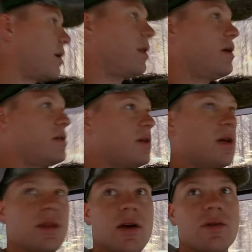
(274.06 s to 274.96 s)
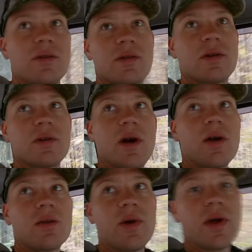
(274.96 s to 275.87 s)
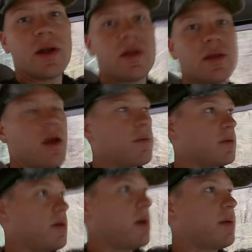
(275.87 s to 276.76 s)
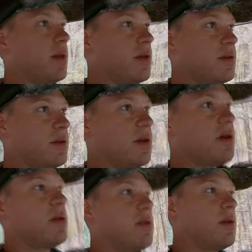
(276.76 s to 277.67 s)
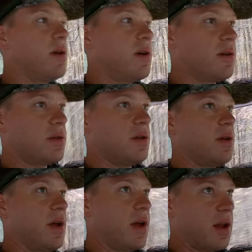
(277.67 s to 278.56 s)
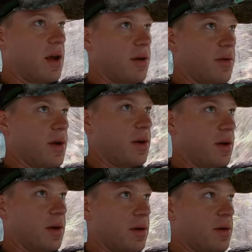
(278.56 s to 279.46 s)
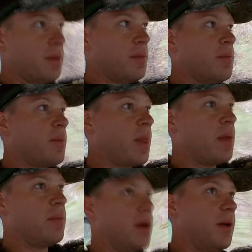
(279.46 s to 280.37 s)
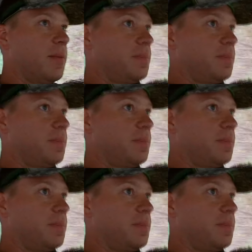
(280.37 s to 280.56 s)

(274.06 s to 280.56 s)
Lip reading: least seeing those on the way in on the neighbor's property lets us know that the deer is still hanging out around here. But